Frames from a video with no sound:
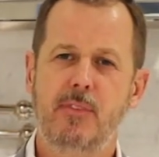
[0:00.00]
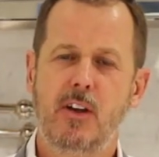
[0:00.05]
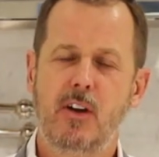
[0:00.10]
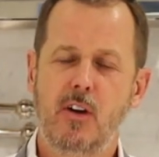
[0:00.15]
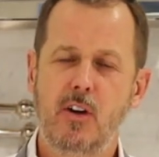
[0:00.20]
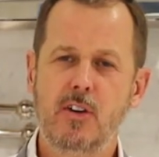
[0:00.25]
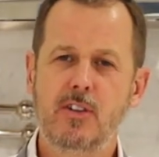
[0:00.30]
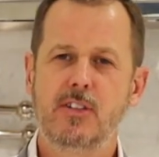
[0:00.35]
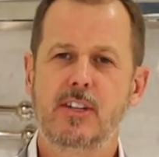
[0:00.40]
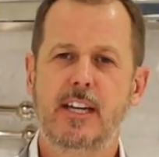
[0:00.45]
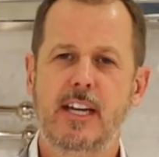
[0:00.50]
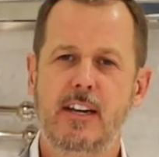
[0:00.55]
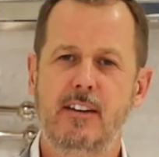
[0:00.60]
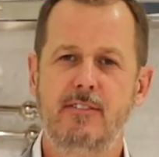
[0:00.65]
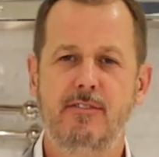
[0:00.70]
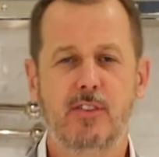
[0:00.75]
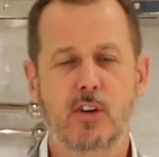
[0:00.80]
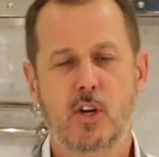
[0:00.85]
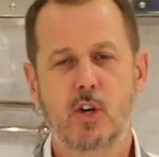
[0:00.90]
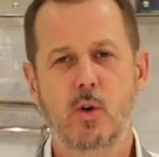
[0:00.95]
Erskine
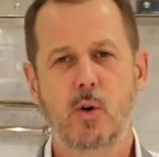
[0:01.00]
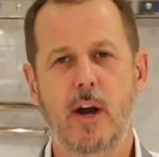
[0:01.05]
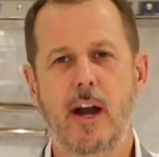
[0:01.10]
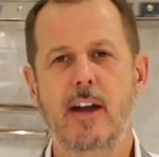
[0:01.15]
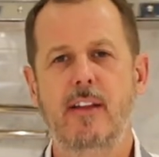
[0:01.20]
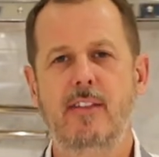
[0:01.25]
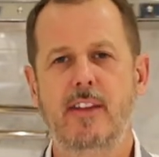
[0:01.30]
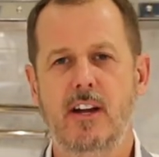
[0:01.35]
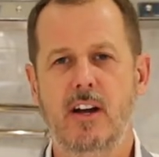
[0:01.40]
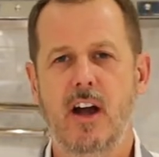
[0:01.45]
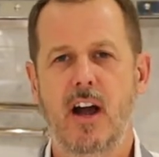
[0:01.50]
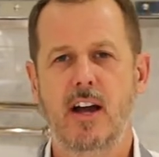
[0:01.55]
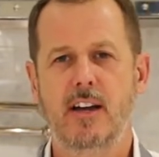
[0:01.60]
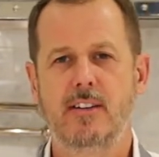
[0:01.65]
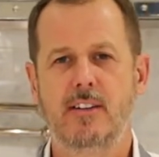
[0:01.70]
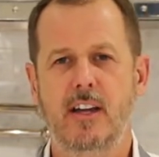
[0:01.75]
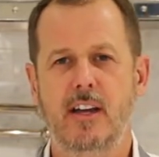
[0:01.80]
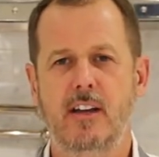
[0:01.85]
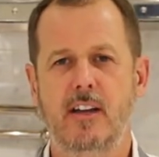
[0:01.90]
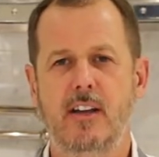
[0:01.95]
for creating the
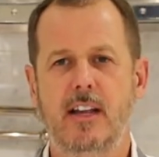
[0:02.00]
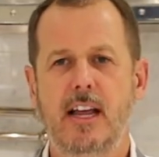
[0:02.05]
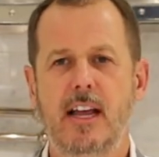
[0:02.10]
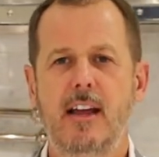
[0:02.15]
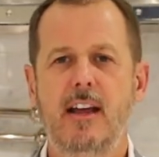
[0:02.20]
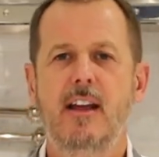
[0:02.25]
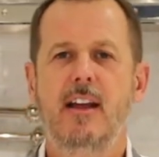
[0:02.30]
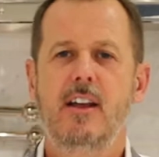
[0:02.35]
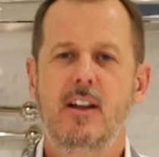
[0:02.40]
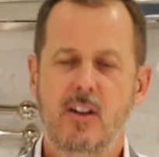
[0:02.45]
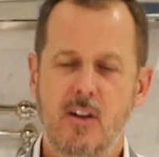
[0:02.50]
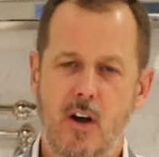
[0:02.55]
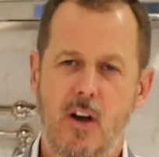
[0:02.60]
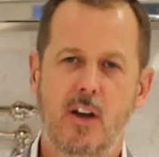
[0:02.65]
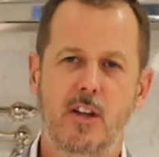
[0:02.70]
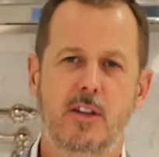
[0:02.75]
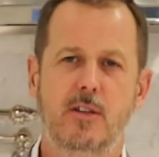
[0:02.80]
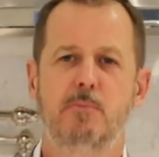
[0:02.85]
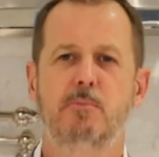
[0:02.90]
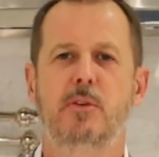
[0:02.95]
cocktail
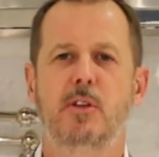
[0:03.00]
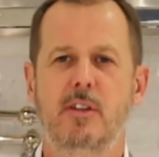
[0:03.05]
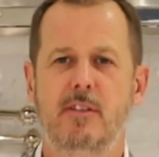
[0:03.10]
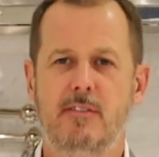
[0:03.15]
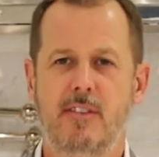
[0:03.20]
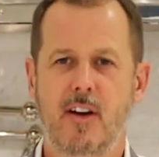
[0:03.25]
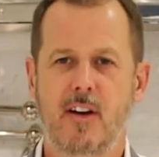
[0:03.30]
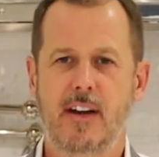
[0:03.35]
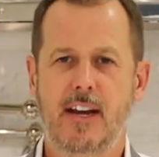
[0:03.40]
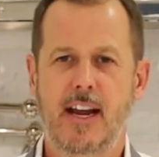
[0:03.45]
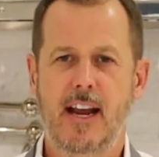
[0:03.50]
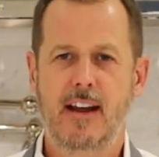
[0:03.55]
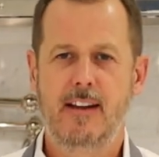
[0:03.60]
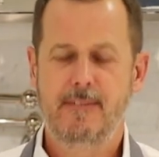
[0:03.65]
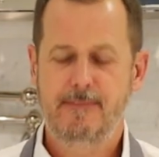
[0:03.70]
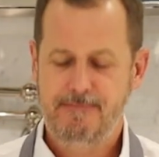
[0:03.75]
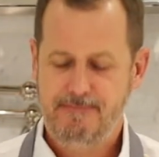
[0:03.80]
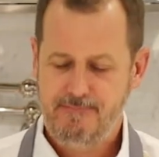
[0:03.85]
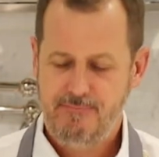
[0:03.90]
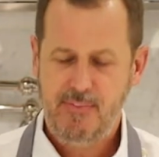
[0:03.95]
called the Boulevardier.
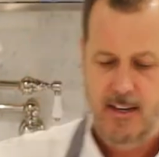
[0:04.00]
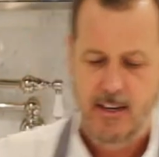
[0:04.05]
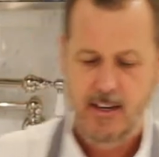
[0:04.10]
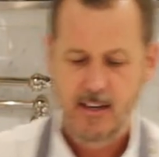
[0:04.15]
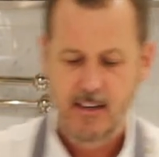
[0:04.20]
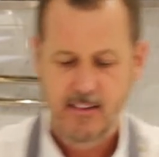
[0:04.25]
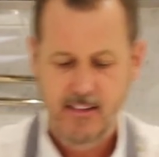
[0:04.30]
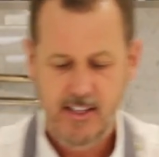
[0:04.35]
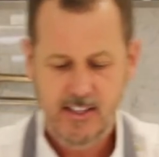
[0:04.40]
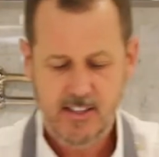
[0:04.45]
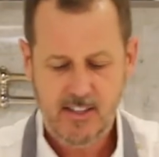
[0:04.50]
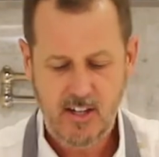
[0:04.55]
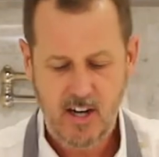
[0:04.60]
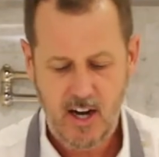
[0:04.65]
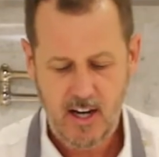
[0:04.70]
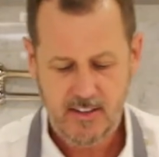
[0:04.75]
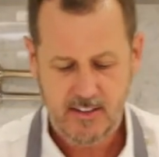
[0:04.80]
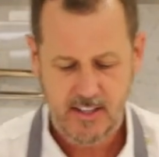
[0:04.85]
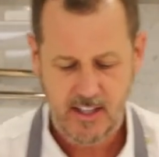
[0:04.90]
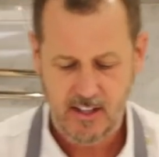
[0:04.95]
This
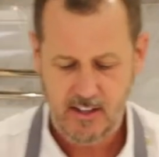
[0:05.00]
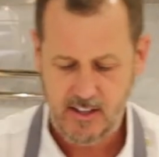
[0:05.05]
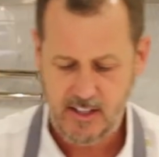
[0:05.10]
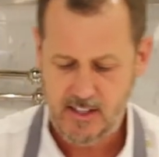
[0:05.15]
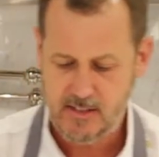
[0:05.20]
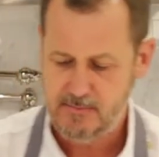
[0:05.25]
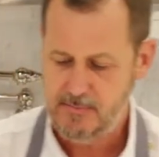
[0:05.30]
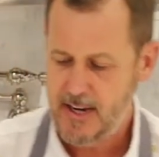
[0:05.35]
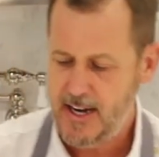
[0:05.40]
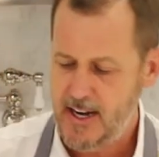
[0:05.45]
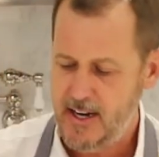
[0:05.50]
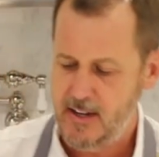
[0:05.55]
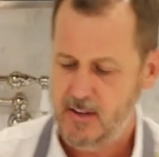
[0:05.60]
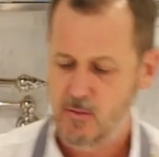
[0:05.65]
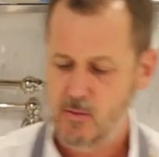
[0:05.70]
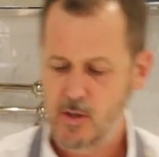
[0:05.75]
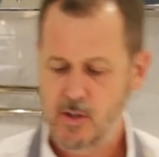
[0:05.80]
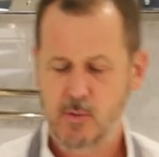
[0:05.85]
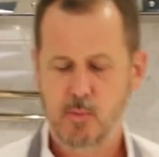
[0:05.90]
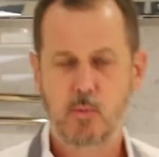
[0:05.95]
cocktail is
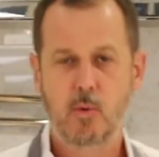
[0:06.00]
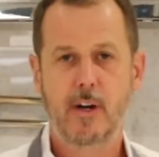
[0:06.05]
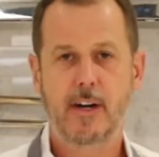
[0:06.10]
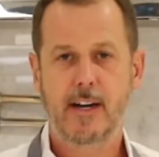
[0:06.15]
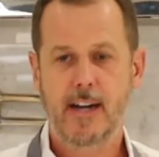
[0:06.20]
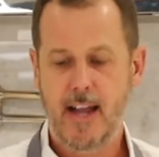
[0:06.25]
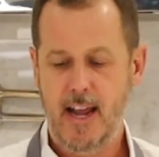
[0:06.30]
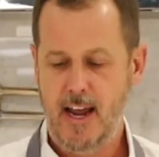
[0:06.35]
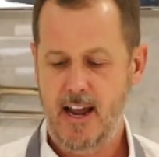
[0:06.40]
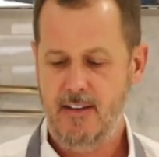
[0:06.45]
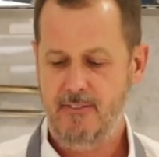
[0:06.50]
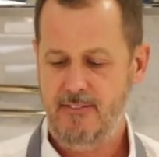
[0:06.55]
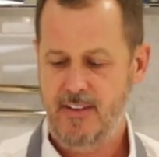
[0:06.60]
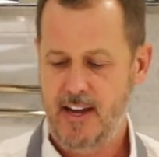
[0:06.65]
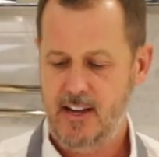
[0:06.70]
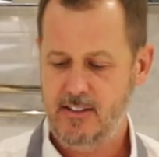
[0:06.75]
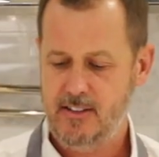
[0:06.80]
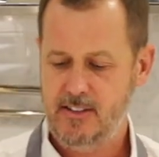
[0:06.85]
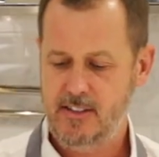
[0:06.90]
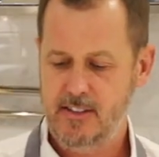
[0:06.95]
made with 1.5
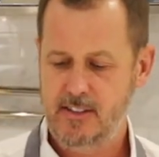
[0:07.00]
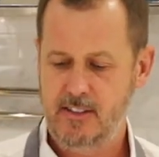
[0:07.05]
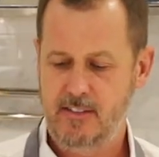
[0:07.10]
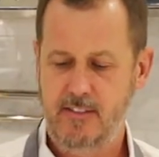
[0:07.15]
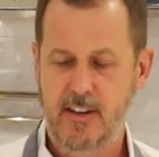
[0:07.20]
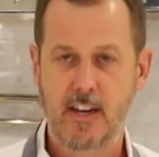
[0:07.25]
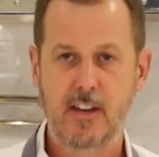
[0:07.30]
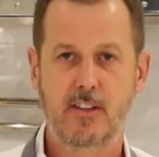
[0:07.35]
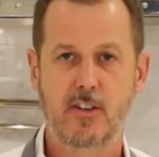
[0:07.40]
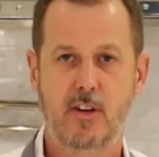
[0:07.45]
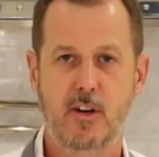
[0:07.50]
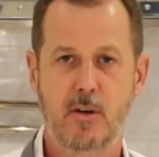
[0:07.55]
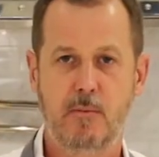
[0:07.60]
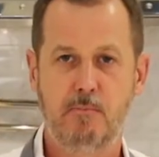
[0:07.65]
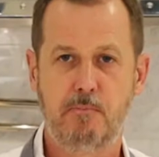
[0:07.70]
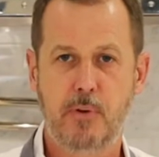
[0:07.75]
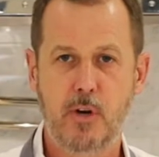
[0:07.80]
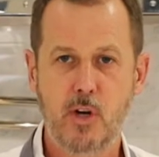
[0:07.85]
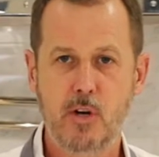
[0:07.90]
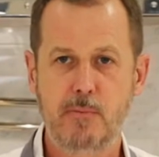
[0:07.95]
ounces of either a
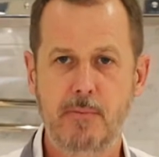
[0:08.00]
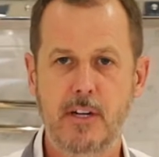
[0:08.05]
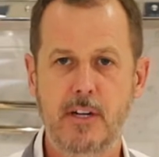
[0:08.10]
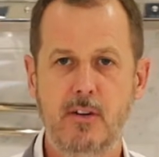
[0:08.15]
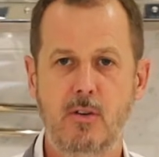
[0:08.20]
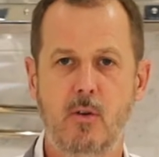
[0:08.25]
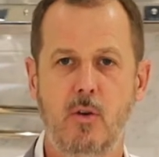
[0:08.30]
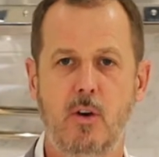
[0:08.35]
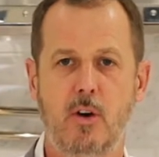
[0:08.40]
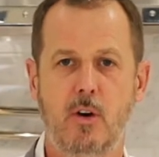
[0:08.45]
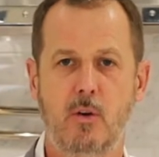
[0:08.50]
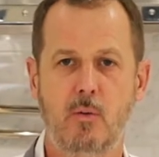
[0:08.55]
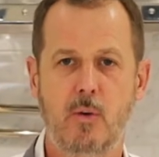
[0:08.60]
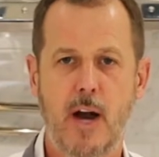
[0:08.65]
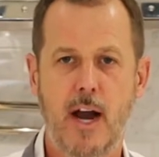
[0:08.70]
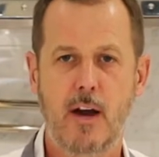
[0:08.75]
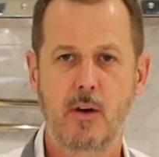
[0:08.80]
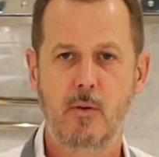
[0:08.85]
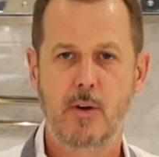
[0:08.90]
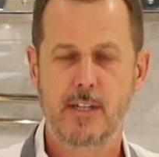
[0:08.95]
bourbon or a
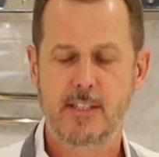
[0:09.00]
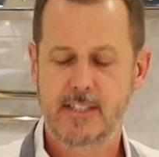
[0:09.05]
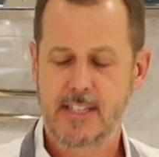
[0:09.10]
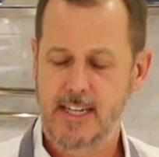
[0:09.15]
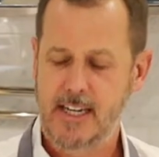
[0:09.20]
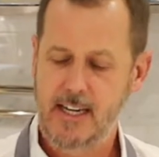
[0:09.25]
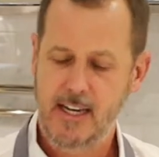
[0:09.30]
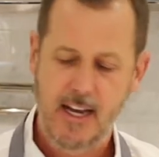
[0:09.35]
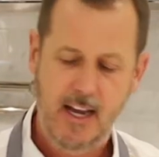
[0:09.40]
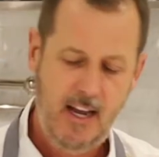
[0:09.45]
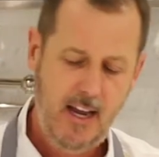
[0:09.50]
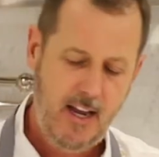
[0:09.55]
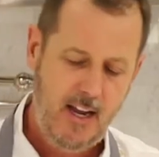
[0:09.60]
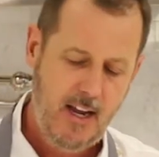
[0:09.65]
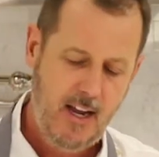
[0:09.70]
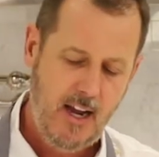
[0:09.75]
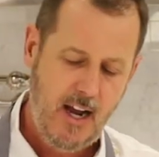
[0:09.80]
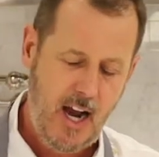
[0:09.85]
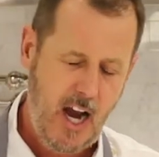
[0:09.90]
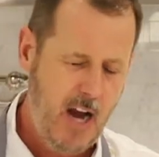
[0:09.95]
rye whiskey.
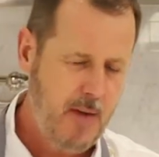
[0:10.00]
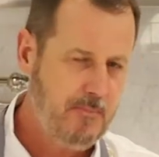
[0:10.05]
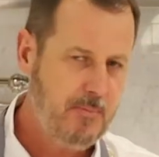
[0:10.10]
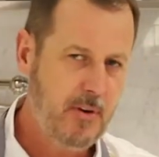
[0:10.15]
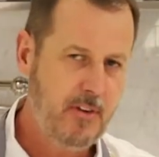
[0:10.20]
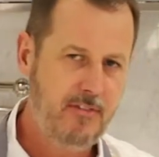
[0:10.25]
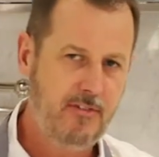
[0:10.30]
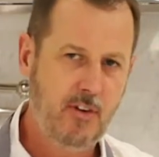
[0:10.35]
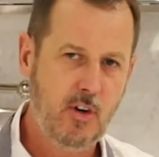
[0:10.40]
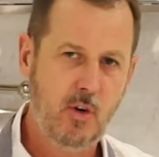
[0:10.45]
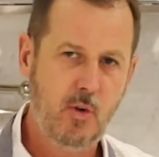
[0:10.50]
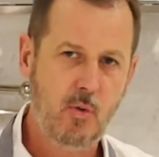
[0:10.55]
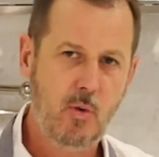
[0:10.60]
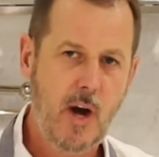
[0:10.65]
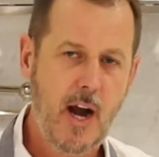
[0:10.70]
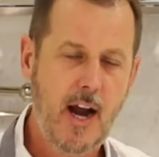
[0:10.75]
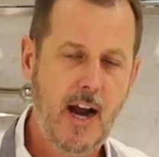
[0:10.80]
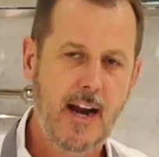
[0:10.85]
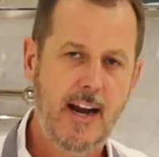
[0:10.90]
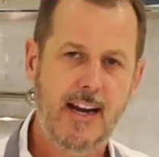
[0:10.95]
I prefer
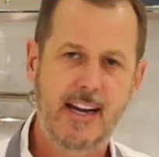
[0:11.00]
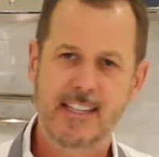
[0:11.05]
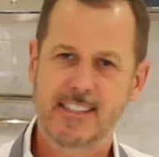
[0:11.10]
rye.